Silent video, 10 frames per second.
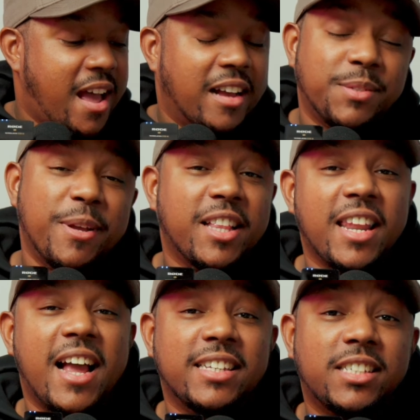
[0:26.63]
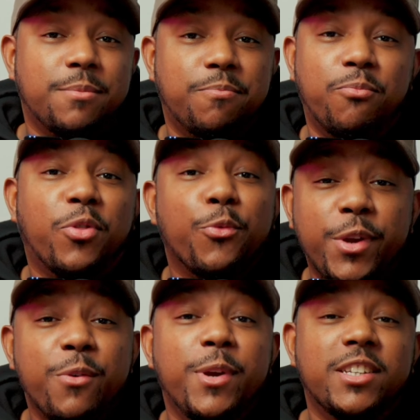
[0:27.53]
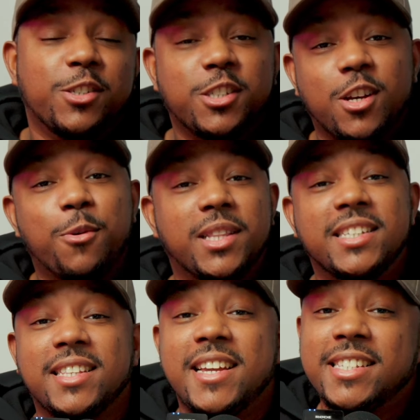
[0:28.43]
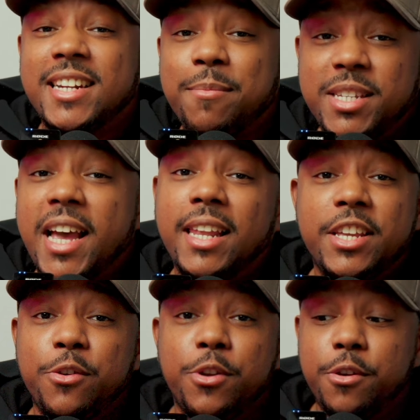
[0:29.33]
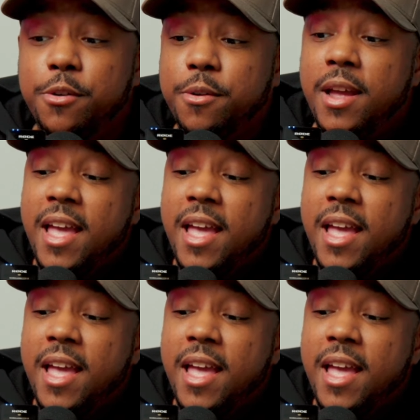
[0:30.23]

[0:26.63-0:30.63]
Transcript: I spent the last 3 weeks or so with this lens, and I'm telling you, dude,